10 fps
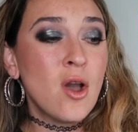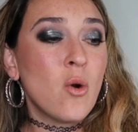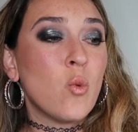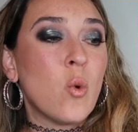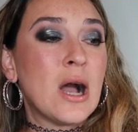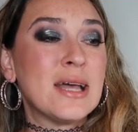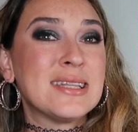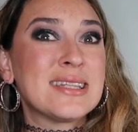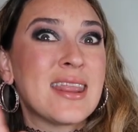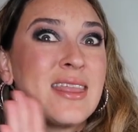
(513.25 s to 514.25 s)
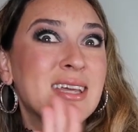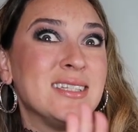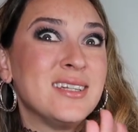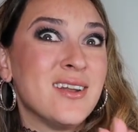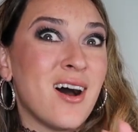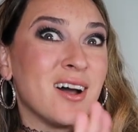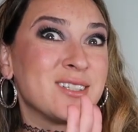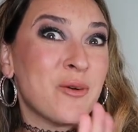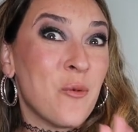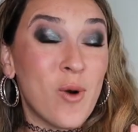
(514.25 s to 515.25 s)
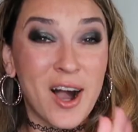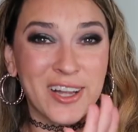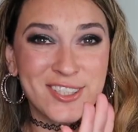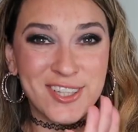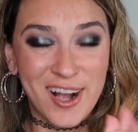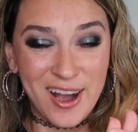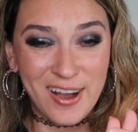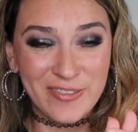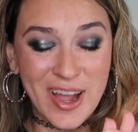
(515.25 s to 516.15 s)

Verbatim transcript: was they did not wash off.